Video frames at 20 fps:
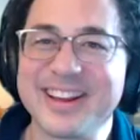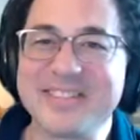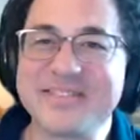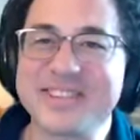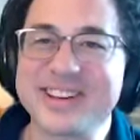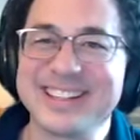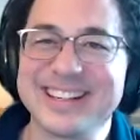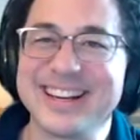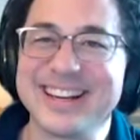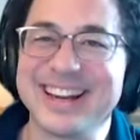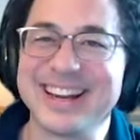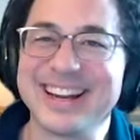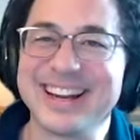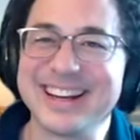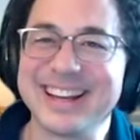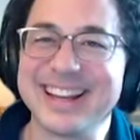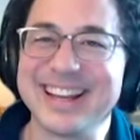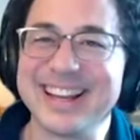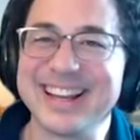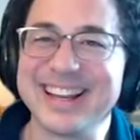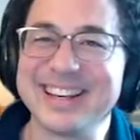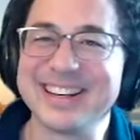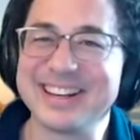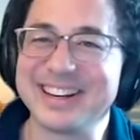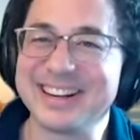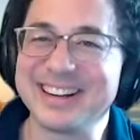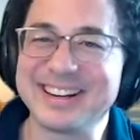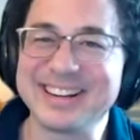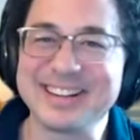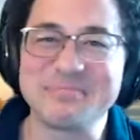it. Yeah. And
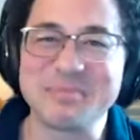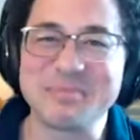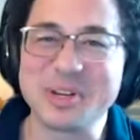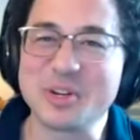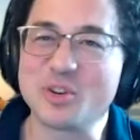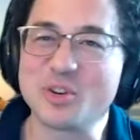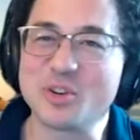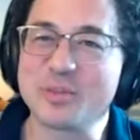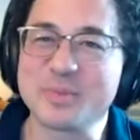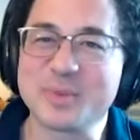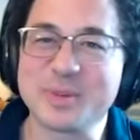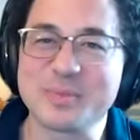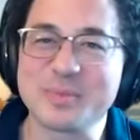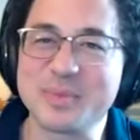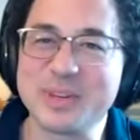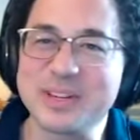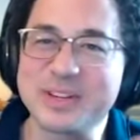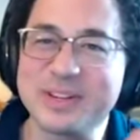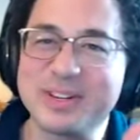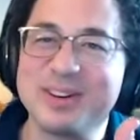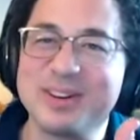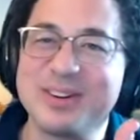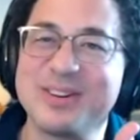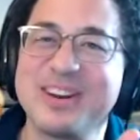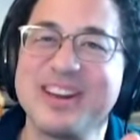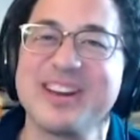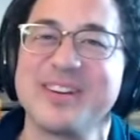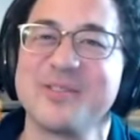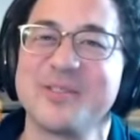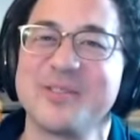in terms of building your
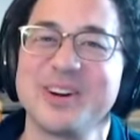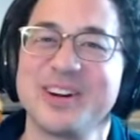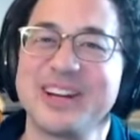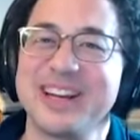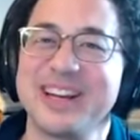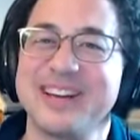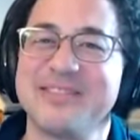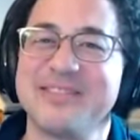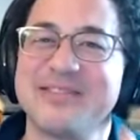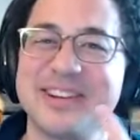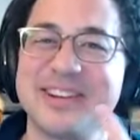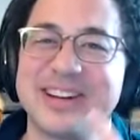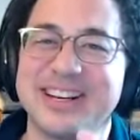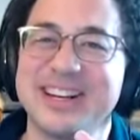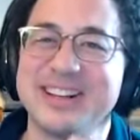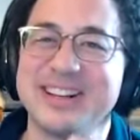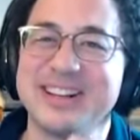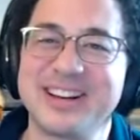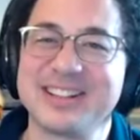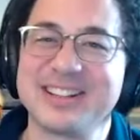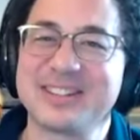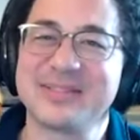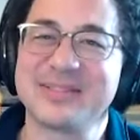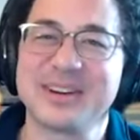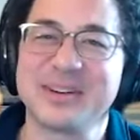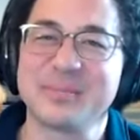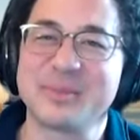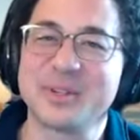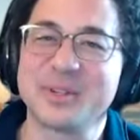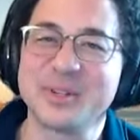network and finding lots of
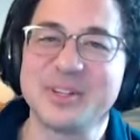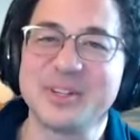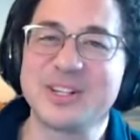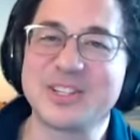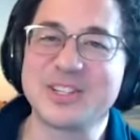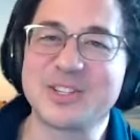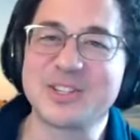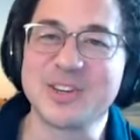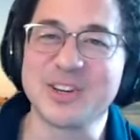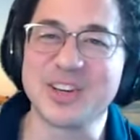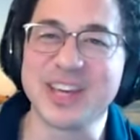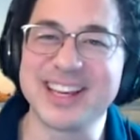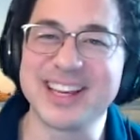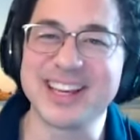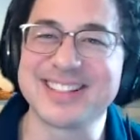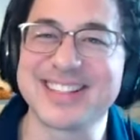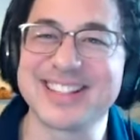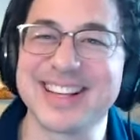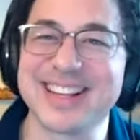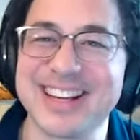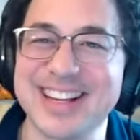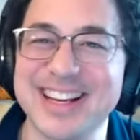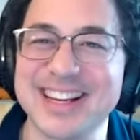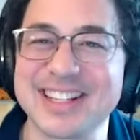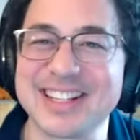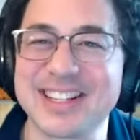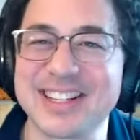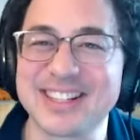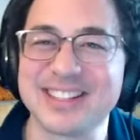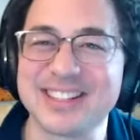opportunities you can say
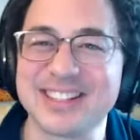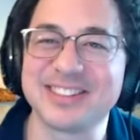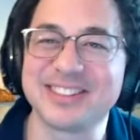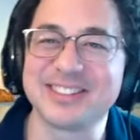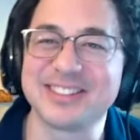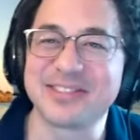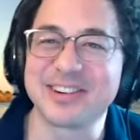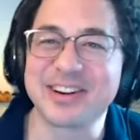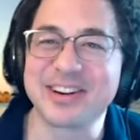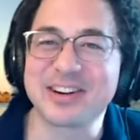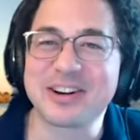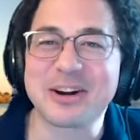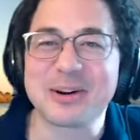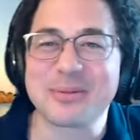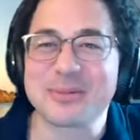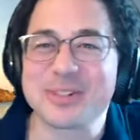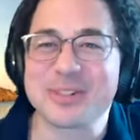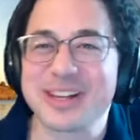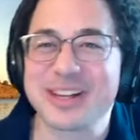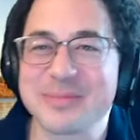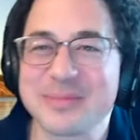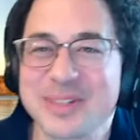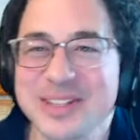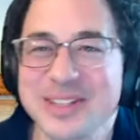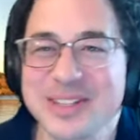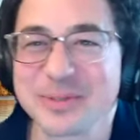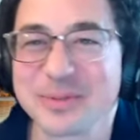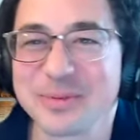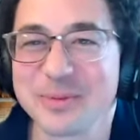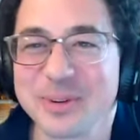yes to, Friday Harbor Labs
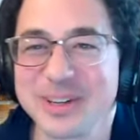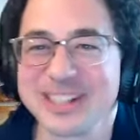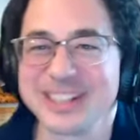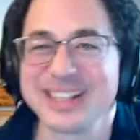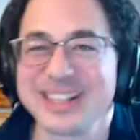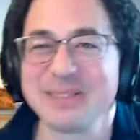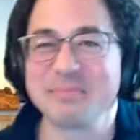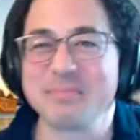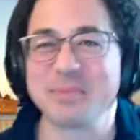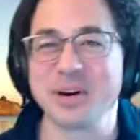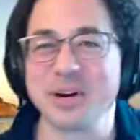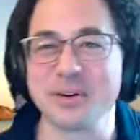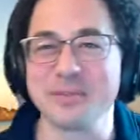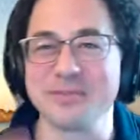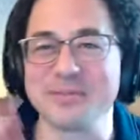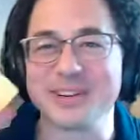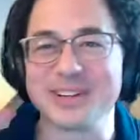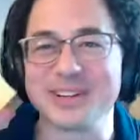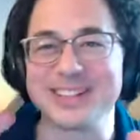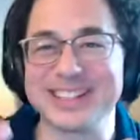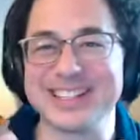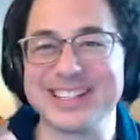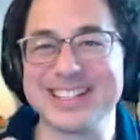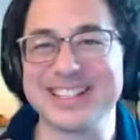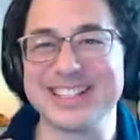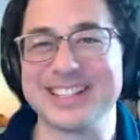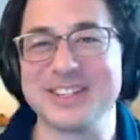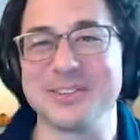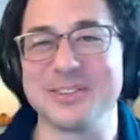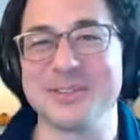is really perfectly
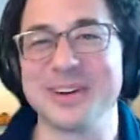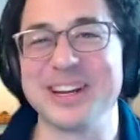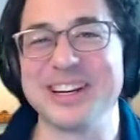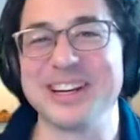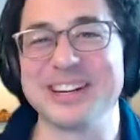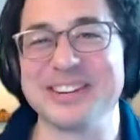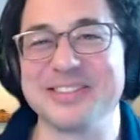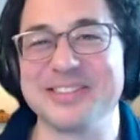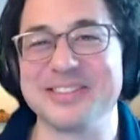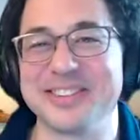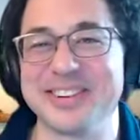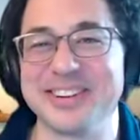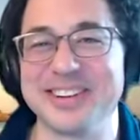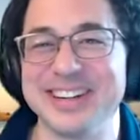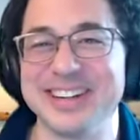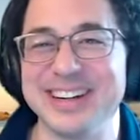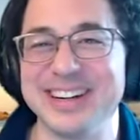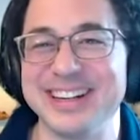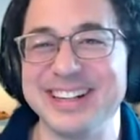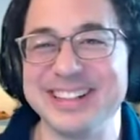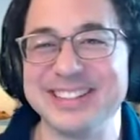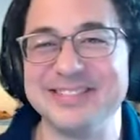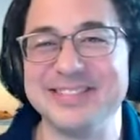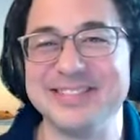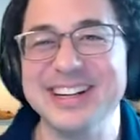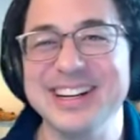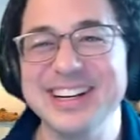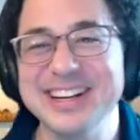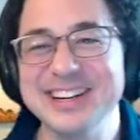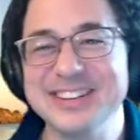situated
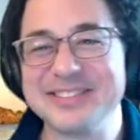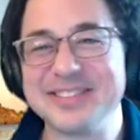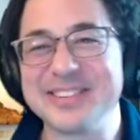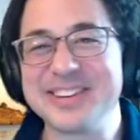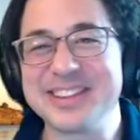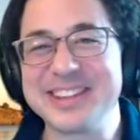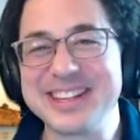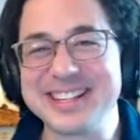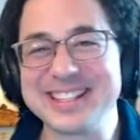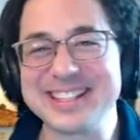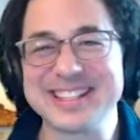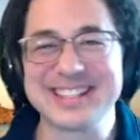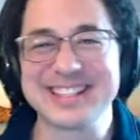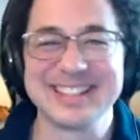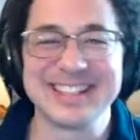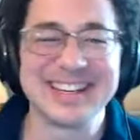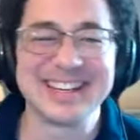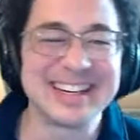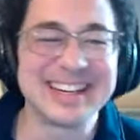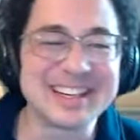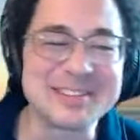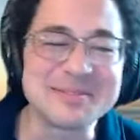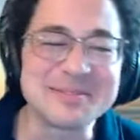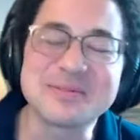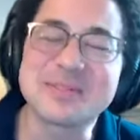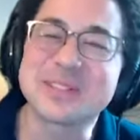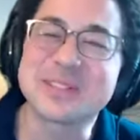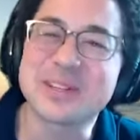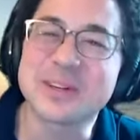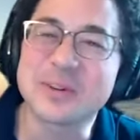for these.
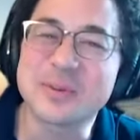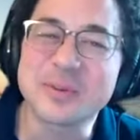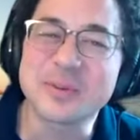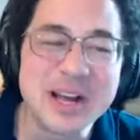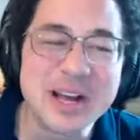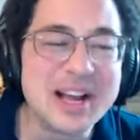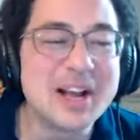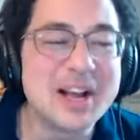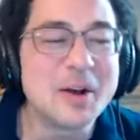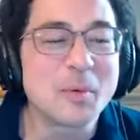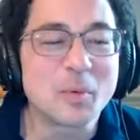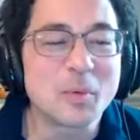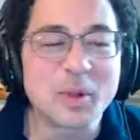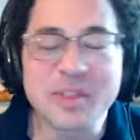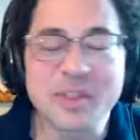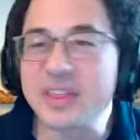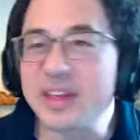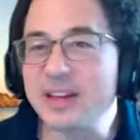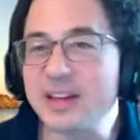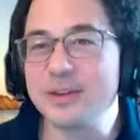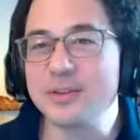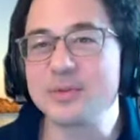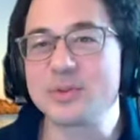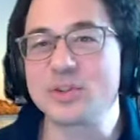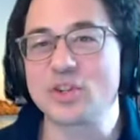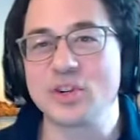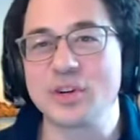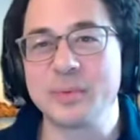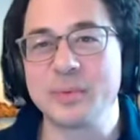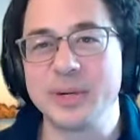So, well, thank you
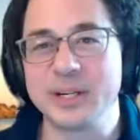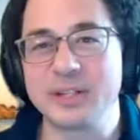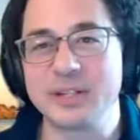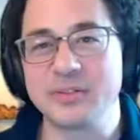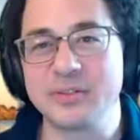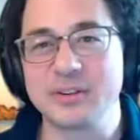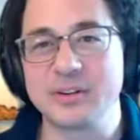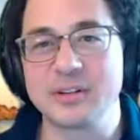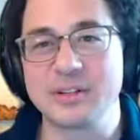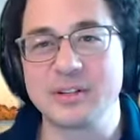so much for your